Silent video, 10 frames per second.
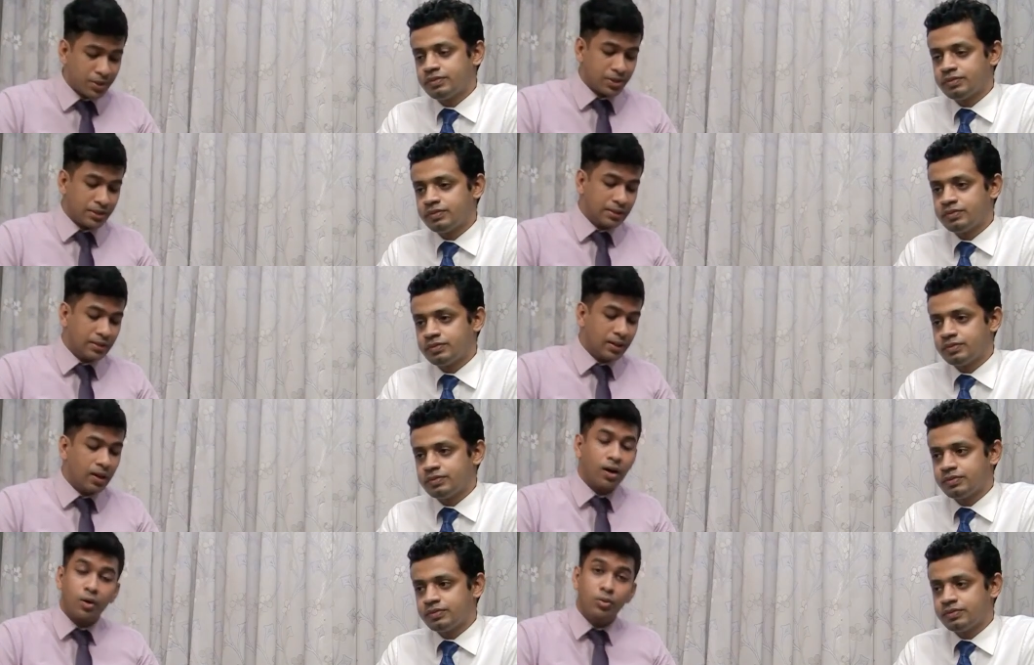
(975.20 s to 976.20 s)
Speaker 1: question.
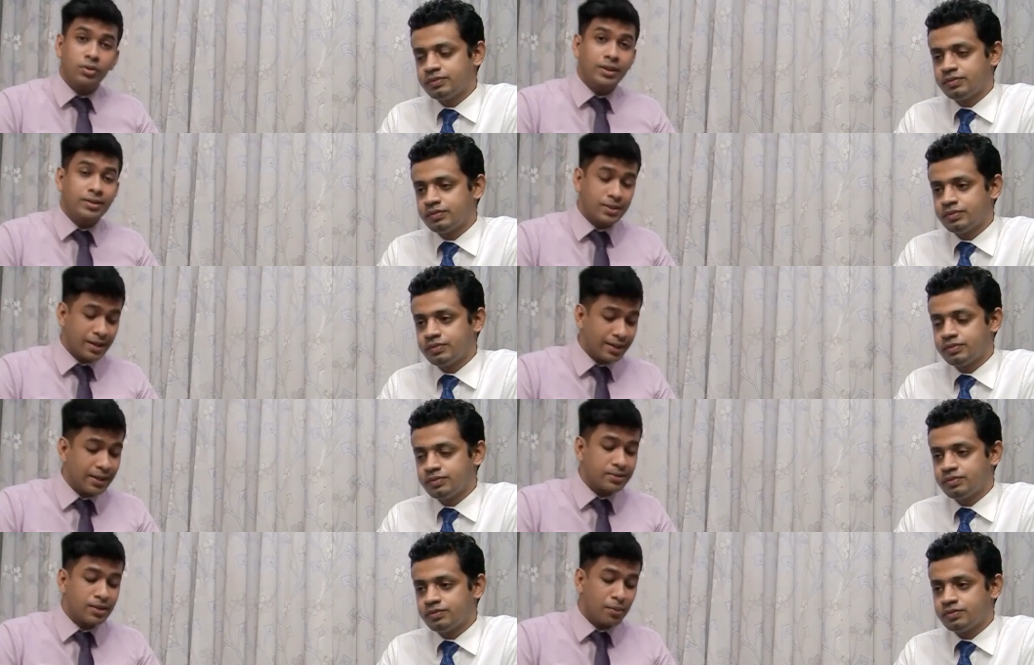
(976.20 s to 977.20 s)
How these
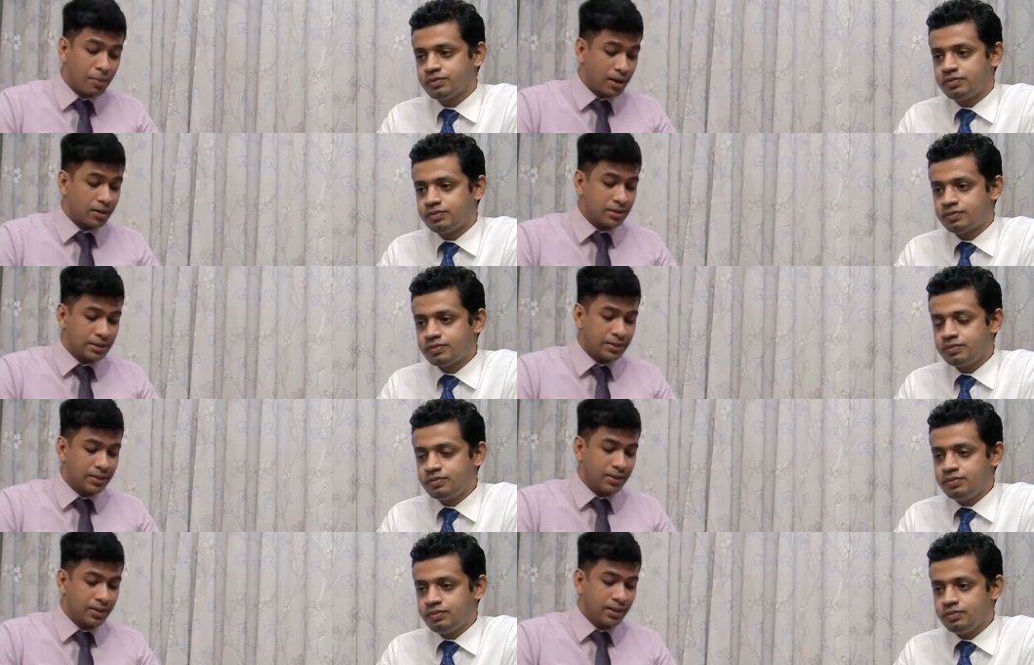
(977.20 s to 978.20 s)
areas are marked?
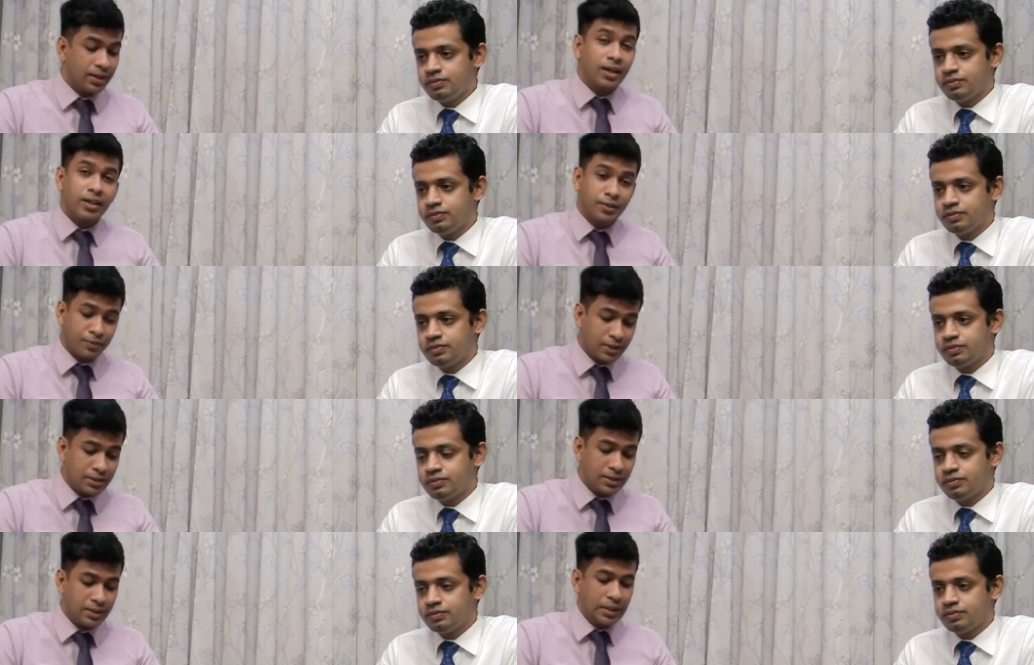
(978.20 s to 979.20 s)
In other
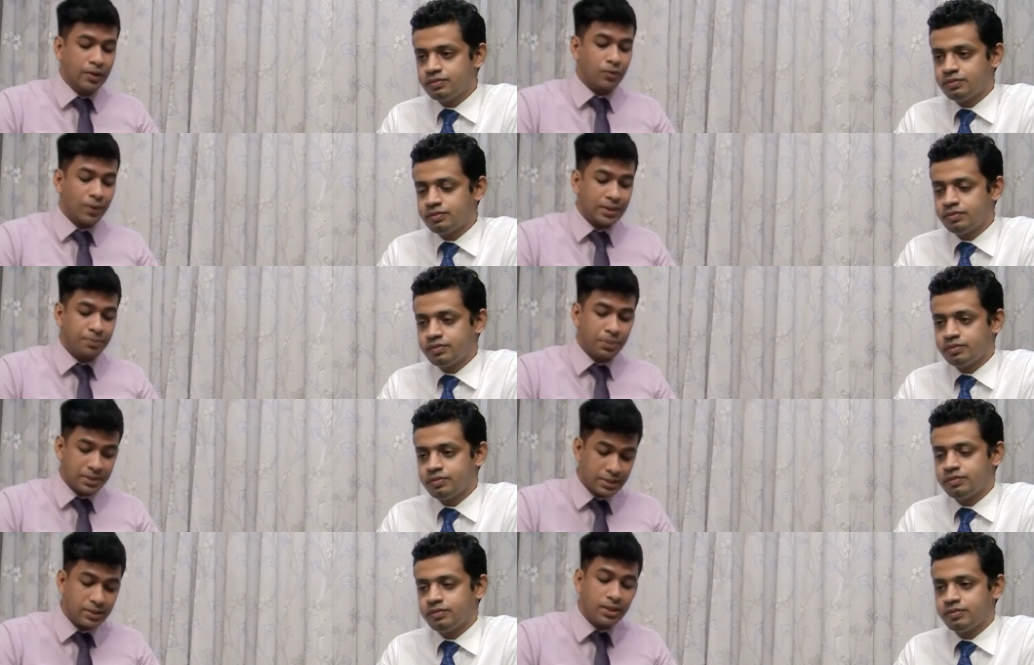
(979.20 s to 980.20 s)
words, what
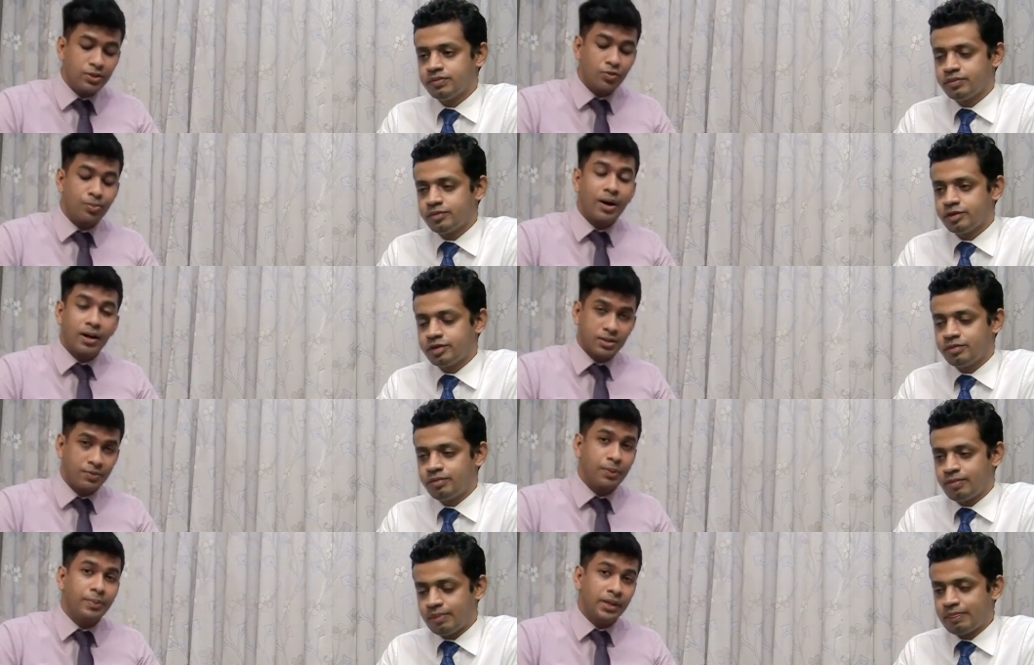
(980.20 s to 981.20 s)
percentage of
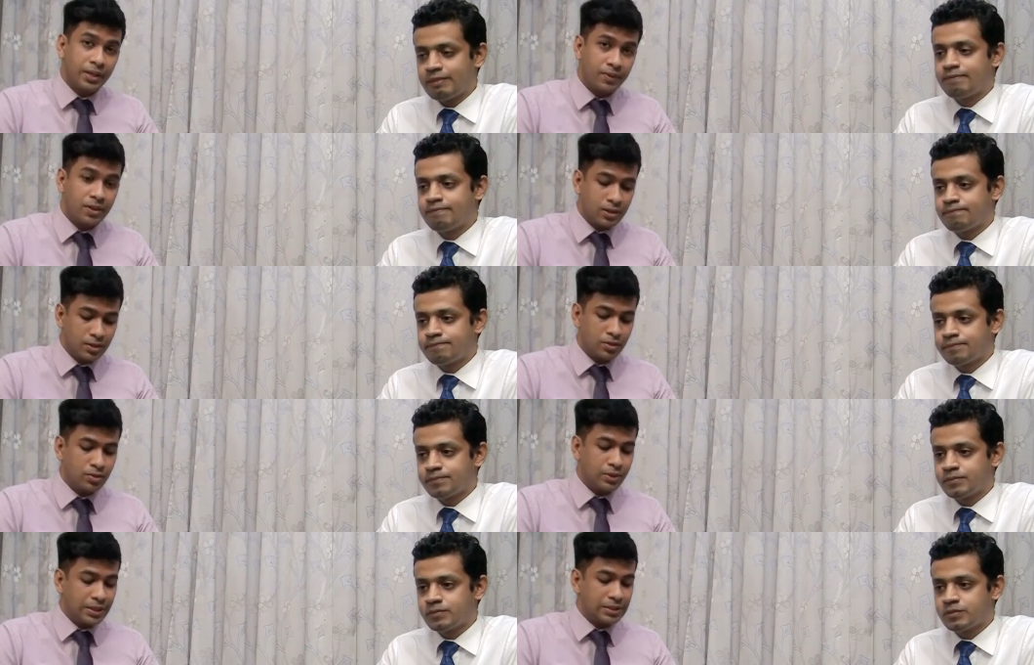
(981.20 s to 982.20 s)
marks will be given
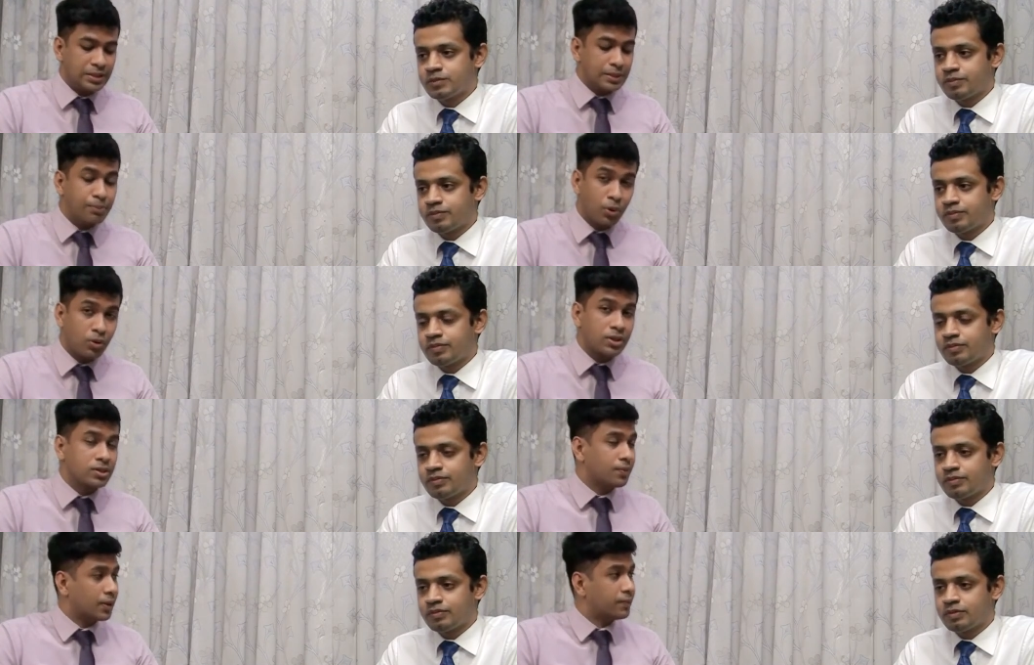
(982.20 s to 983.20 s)
to these
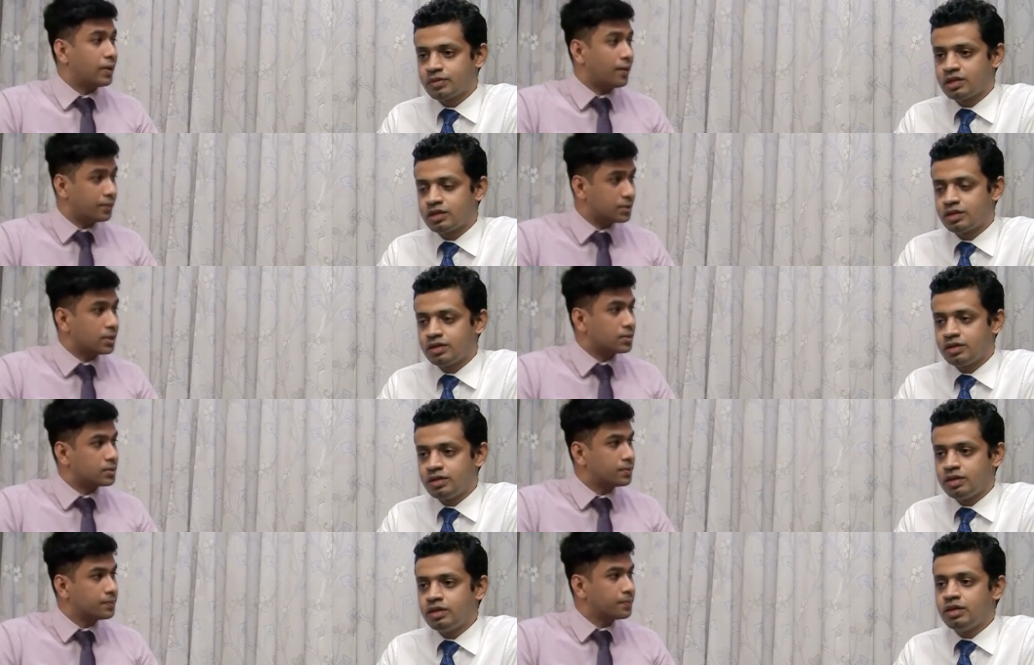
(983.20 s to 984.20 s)
components what we have
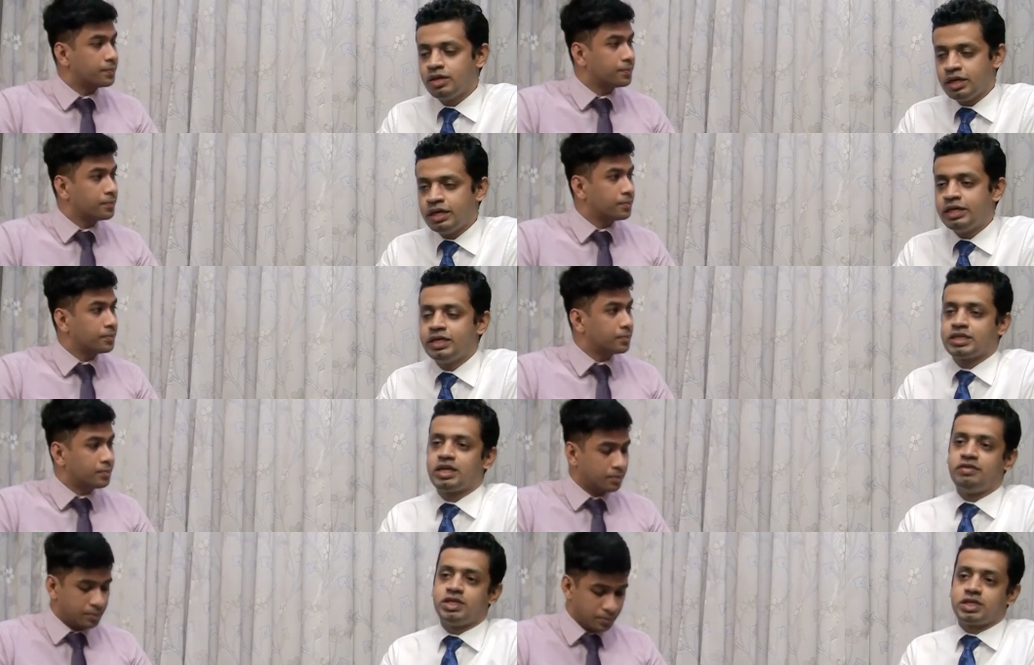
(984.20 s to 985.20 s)
discussed? Yes,
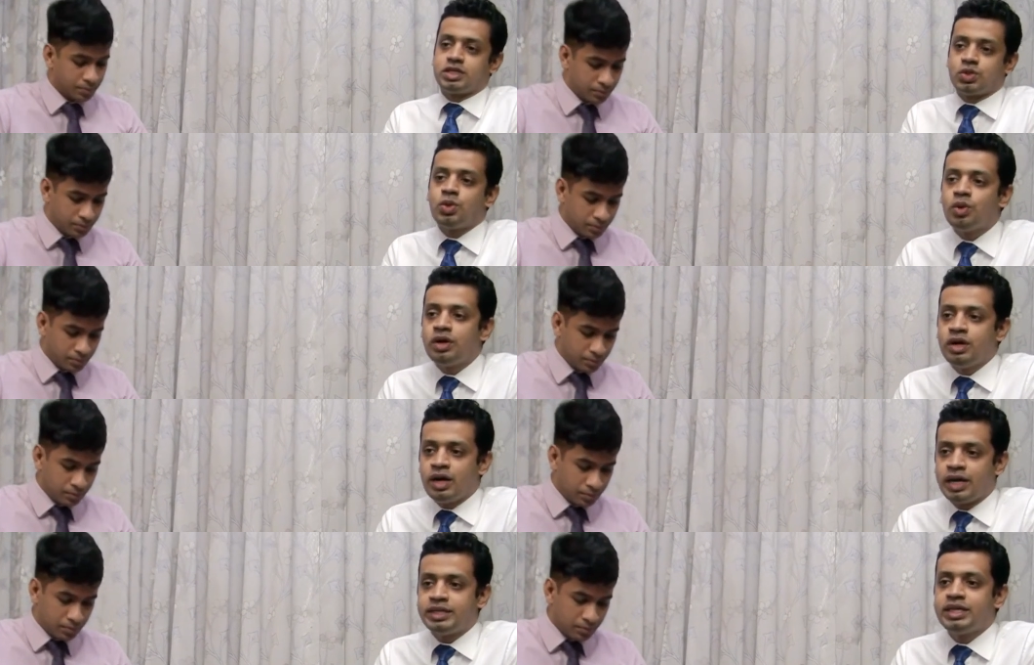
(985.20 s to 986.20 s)
Kavishka. So
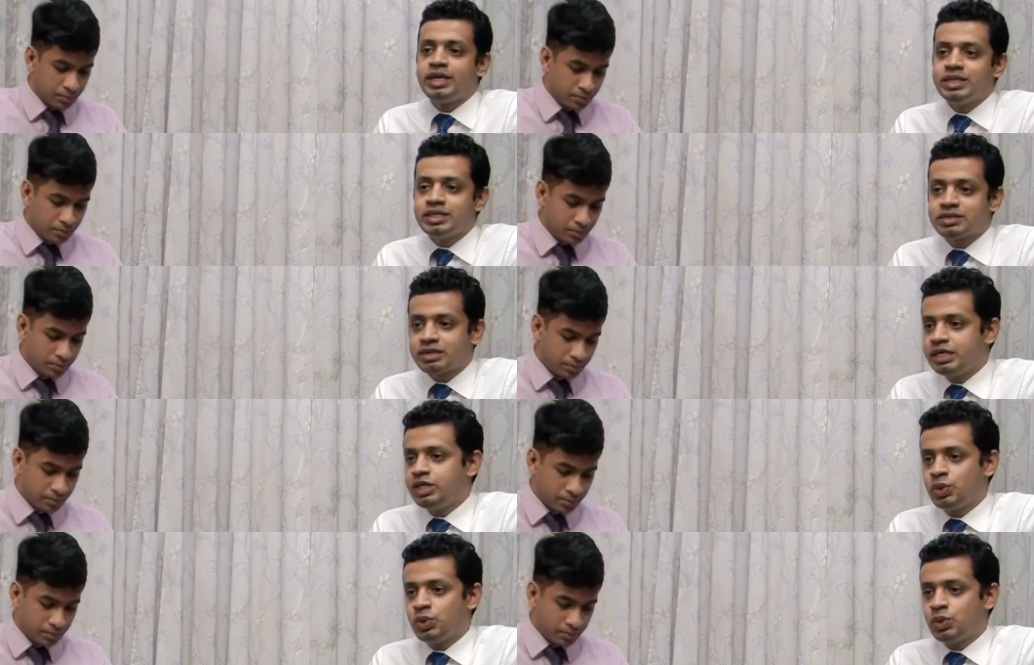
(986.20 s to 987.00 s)
Speaker 2: I think in the screen